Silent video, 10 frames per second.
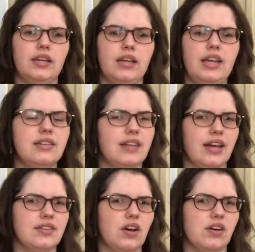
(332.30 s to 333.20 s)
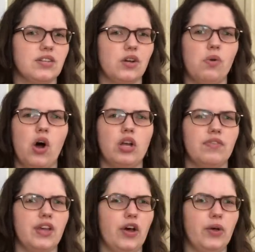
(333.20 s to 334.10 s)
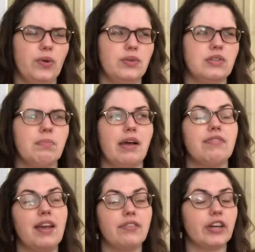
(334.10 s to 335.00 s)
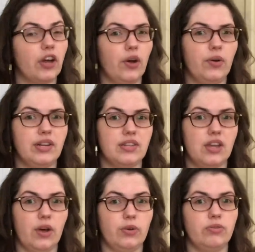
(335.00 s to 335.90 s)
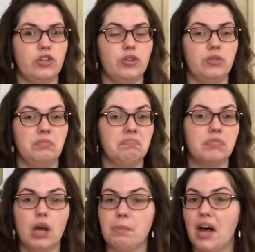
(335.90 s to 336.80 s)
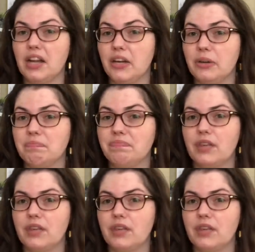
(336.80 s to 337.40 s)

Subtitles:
Keats has also all of the odes. My favorite ode is the Ode to Apollo.